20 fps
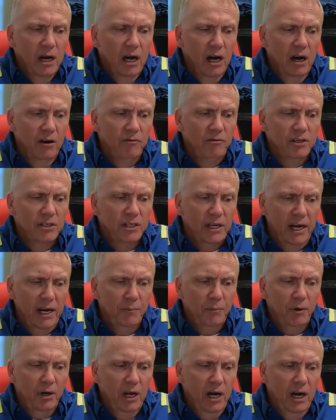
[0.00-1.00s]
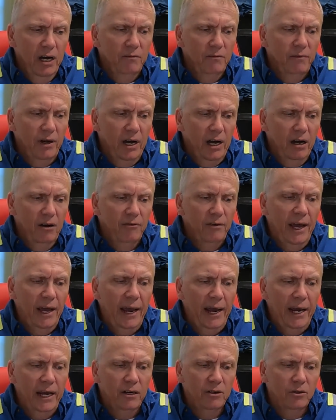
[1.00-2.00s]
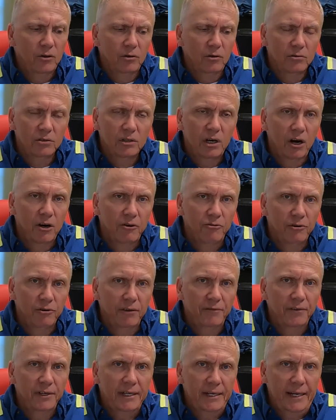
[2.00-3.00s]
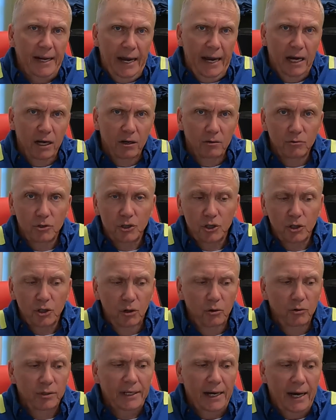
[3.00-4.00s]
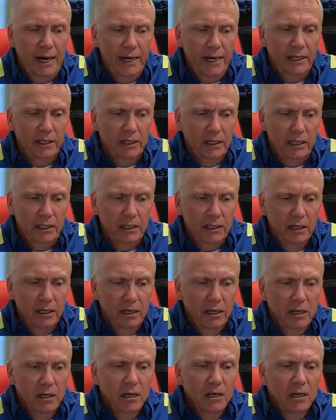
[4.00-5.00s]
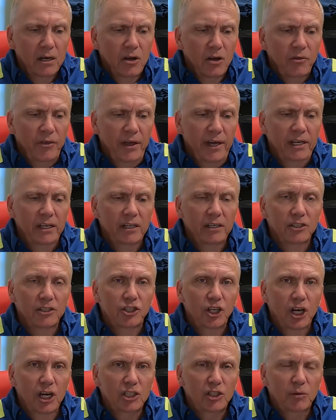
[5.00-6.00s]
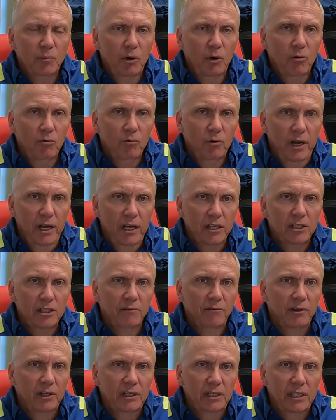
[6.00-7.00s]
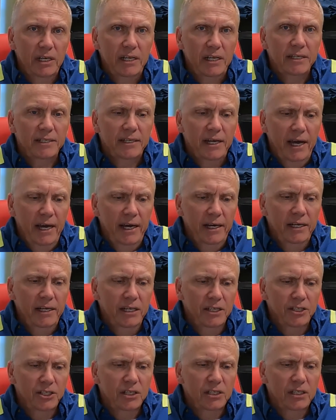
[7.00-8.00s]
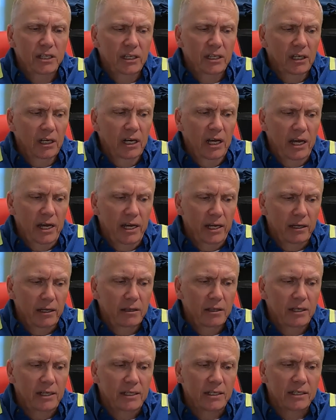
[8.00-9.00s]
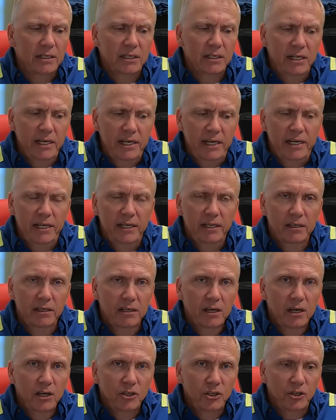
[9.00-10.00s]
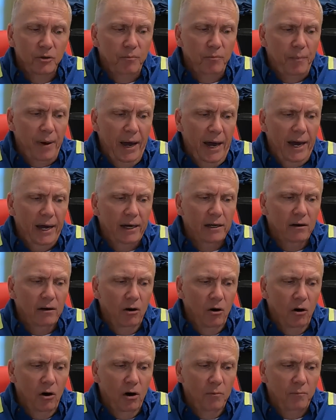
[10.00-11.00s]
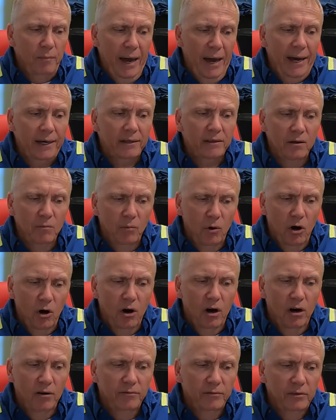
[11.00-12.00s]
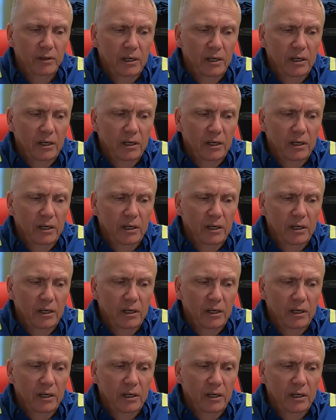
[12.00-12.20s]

of the sample line valve handles are driven down so tightly that an adjustable wrench of at least 8 inches in length is needed to back them off.